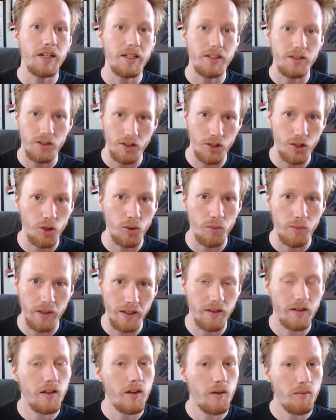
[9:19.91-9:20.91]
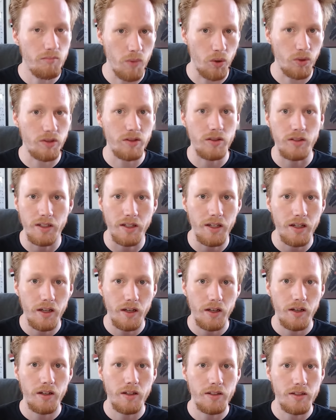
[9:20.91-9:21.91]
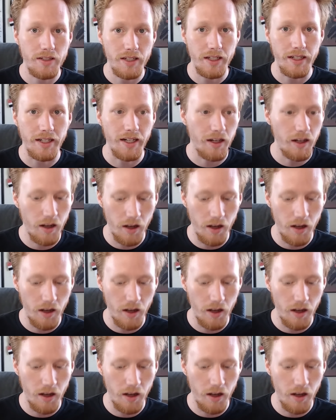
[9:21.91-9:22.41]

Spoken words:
It's a human, mostly, city.